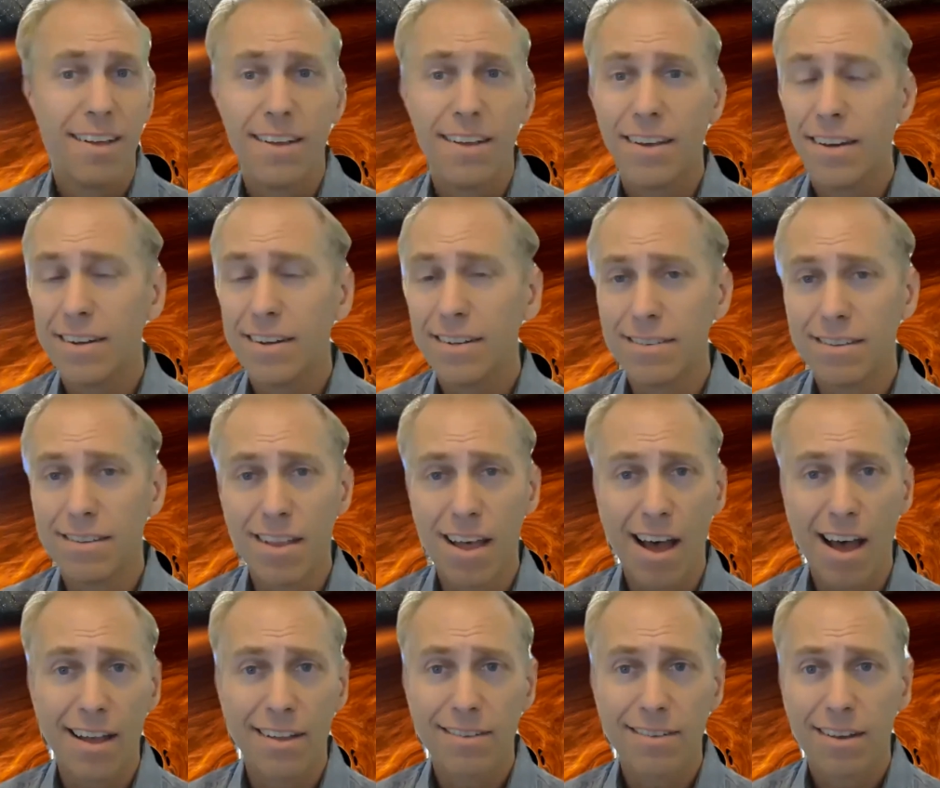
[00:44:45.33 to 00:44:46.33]
It is
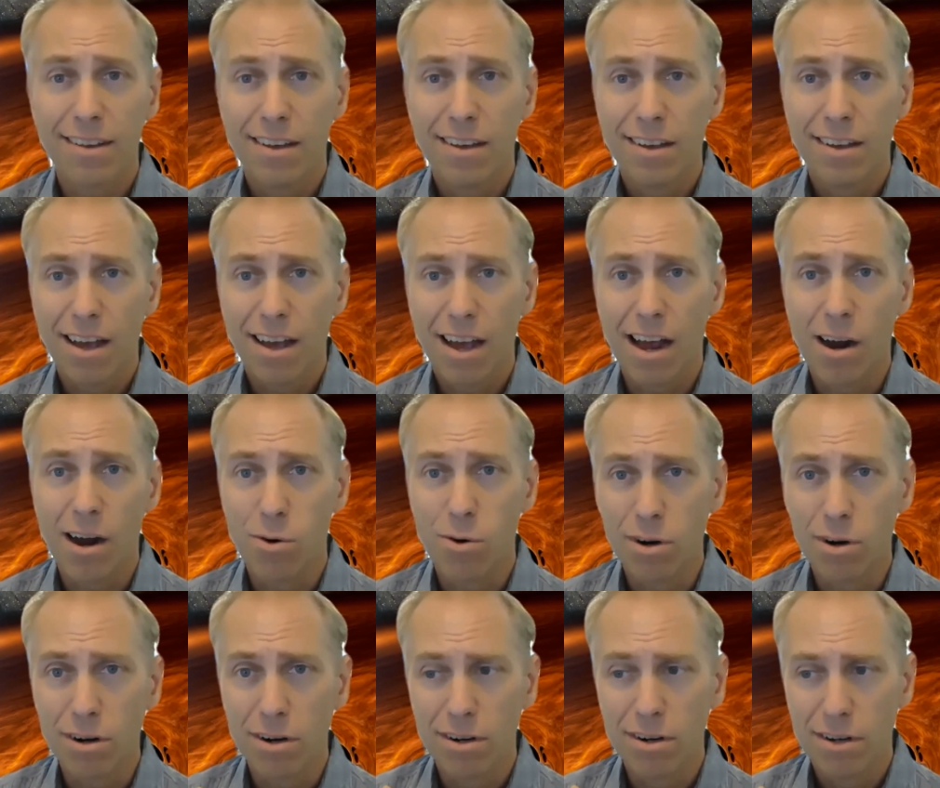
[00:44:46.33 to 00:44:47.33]
not
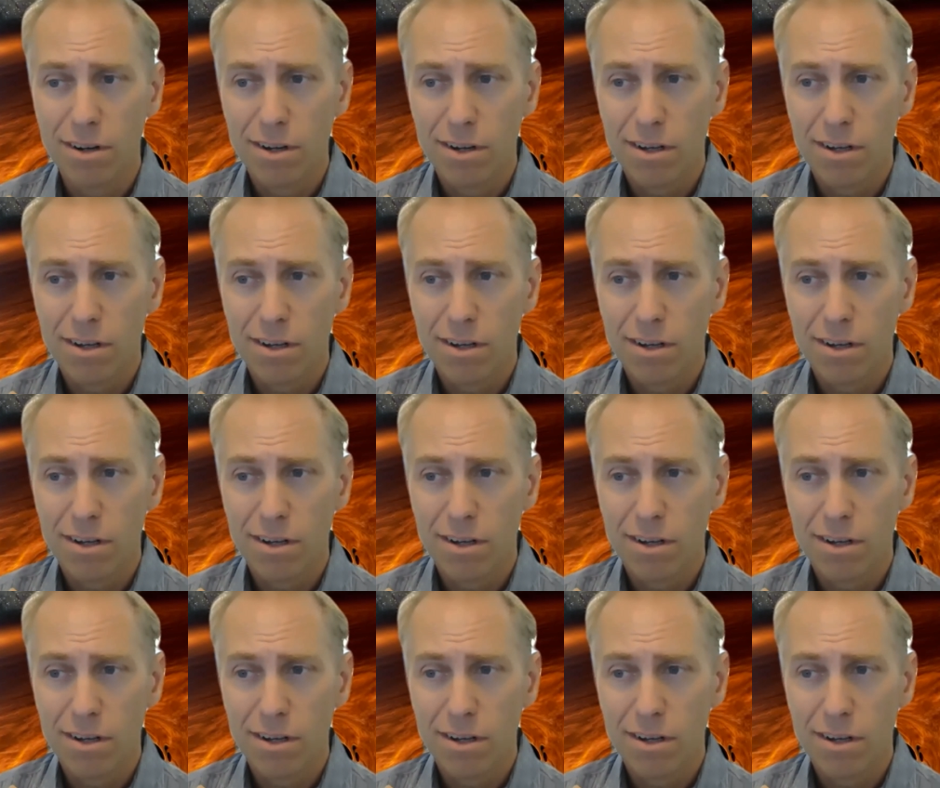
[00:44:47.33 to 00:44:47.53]
our